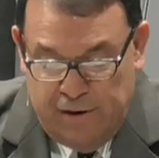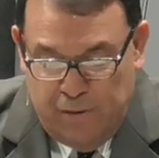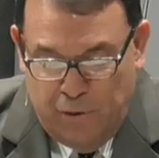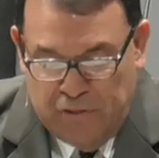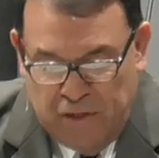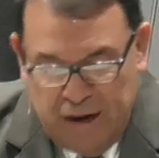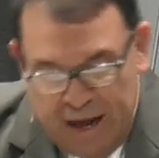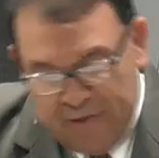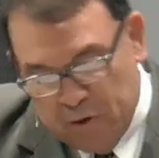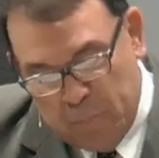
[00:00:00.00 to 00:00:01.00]
with a
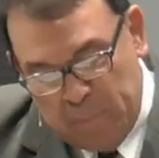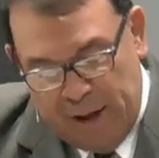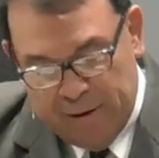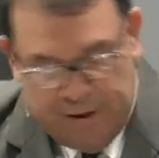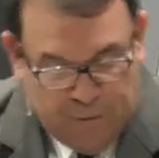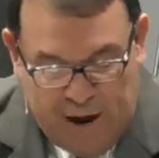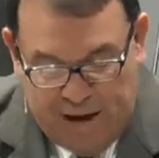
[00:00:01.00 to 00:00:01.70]
leather belt around